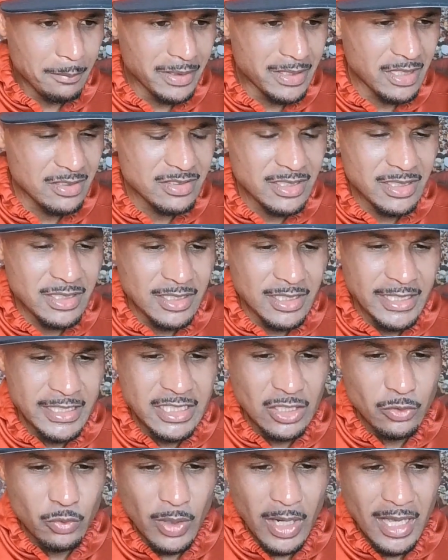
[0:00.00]
Because
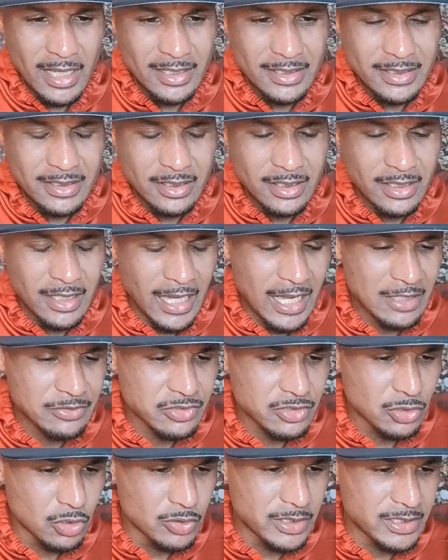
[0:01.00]
Lincoln Riley, he
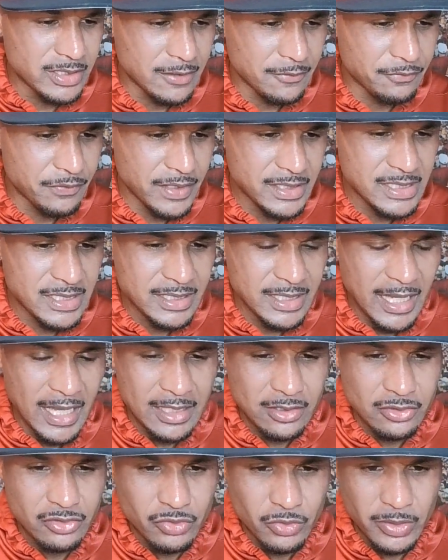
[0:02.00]
absolutely defended
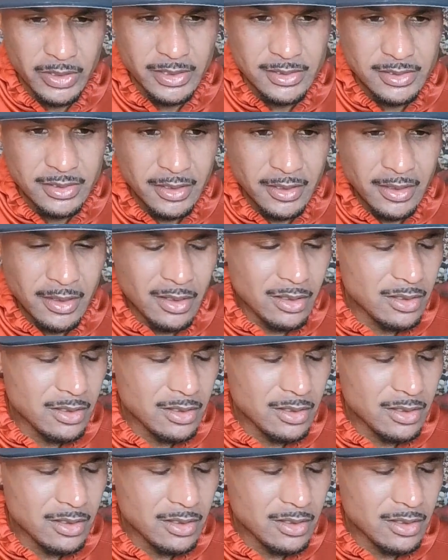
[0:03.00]
Alex Grinch.